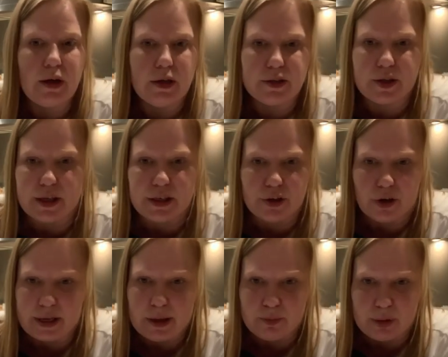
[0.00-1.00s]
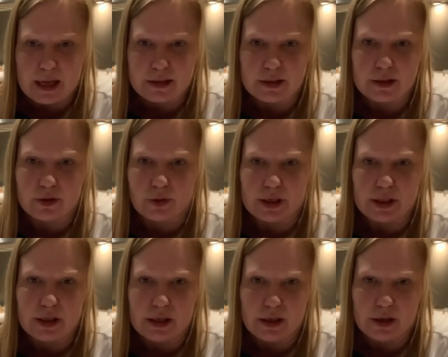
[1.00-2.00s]
So then you're not getting plastics or
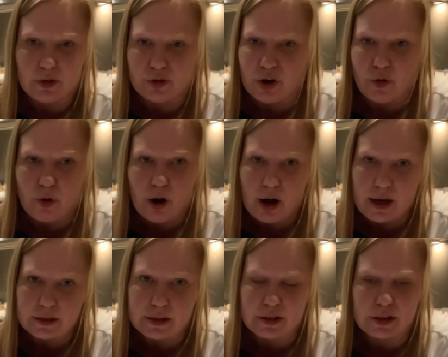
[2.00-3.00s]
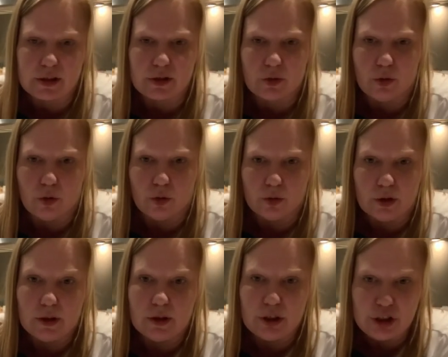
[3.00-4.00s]
anything in it and no rinds. It's just all
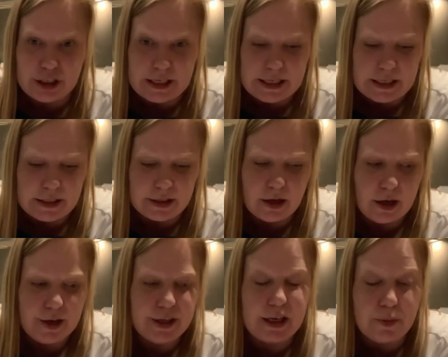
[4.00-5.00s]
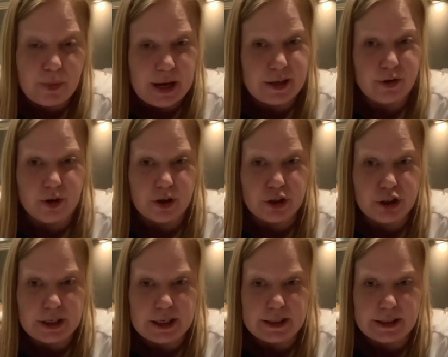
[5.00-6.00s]
cheese. You can make your own
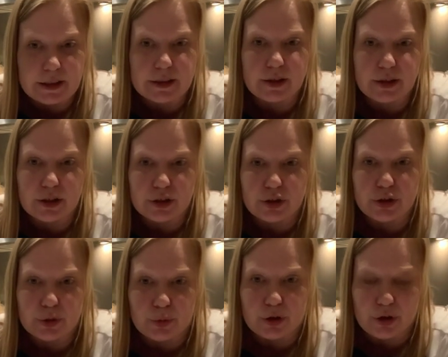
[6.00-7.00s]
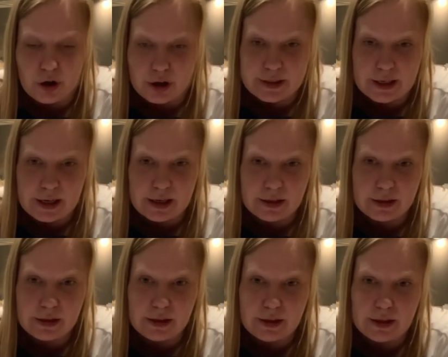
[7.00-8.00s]
cheese in it, so you can do your ricotta.
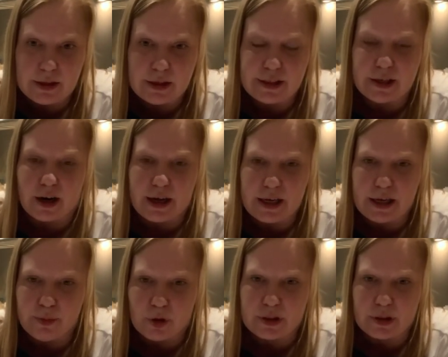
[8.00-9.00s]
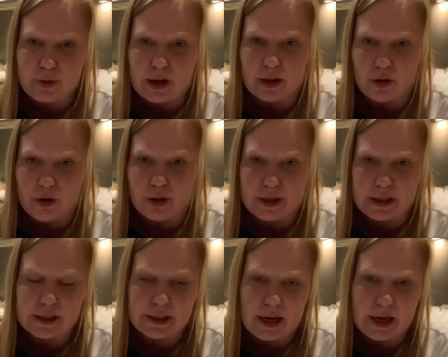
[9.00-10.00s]
Did I hear mozzarella earlier
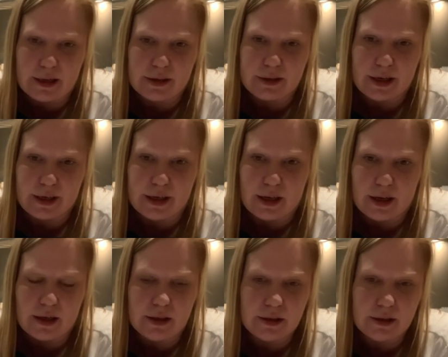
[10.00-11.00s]
today, Daniela?